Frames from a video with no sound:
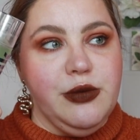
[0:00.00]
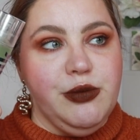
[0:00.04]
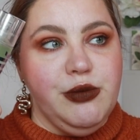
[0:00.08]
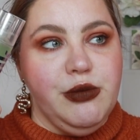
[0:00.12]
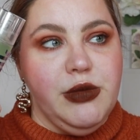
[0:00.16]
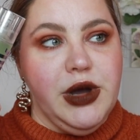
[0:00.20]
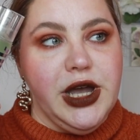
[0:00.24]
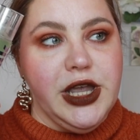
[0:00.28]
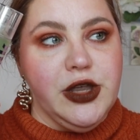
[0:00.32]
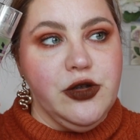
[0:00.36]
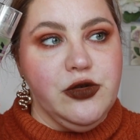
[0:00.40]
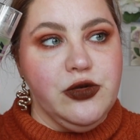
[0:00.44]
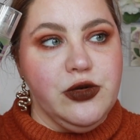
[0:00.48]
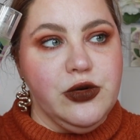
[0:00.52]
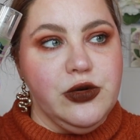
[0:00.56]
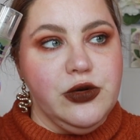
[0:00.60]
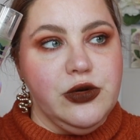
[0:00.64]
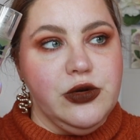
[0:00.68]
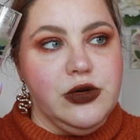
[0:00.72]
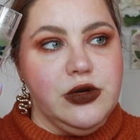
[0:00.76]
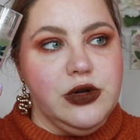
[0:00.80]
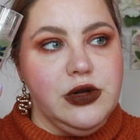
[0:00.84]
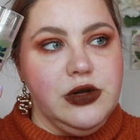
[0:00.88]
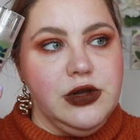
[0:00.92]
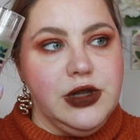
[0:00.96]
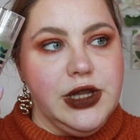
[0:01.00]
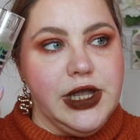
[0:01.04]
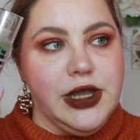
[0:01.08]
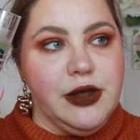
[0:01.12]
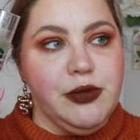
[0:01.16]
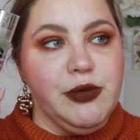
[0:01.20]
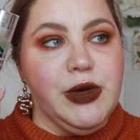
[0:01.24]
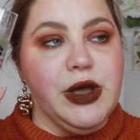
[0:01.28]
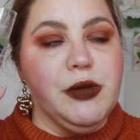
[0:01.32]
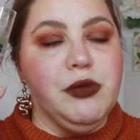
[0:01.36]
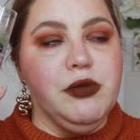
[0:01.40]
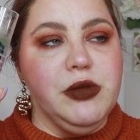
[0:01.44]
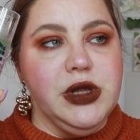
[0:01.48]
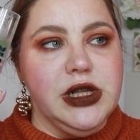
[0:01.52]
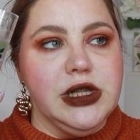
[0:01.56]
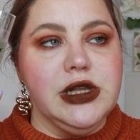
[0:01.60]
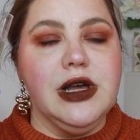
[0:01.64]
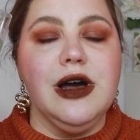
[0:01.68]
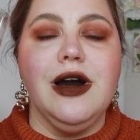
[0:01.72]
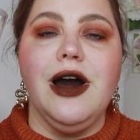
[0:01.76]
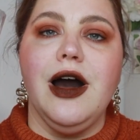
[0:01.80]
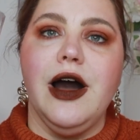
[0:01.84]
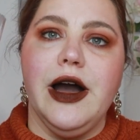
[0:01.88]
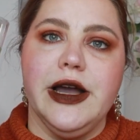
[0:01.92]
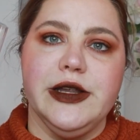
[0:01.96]

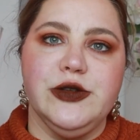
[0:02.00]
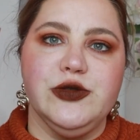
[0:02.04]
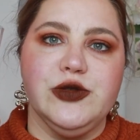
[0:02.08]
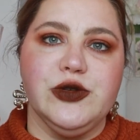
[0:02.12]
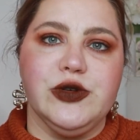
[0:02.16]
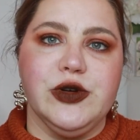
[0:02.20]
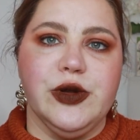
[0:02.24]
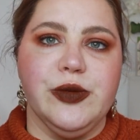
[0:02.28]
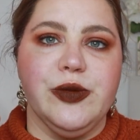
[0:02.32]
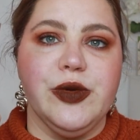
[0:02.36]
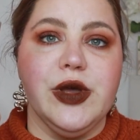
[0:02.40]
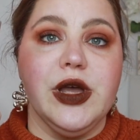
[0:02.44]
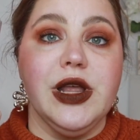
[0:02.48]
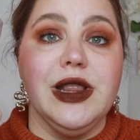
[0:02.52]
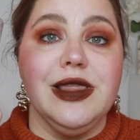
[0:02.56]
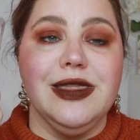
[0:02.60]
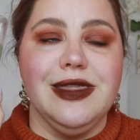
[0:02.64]
Milk Hydro Grip